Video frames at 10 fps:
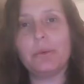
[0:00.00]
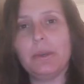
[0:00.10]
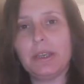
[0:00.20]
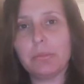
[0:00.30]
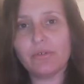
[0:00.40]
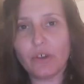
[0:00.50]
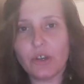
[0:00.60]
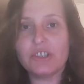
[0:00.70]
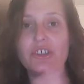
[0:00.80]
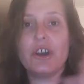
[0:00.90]
that we can
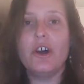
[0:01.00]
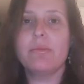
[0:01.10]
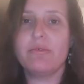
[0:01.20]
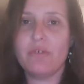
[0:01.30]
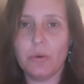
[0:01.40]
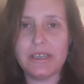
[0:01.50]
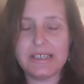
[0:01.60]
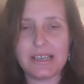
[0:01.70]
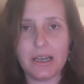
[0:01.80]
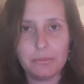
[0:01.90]
provide time for
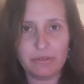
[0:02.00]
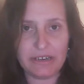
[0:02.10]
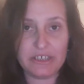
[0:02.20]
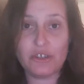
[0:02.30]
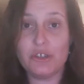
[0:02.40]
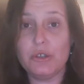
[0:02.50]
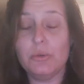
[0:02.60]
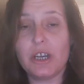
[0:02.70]
these upgrades to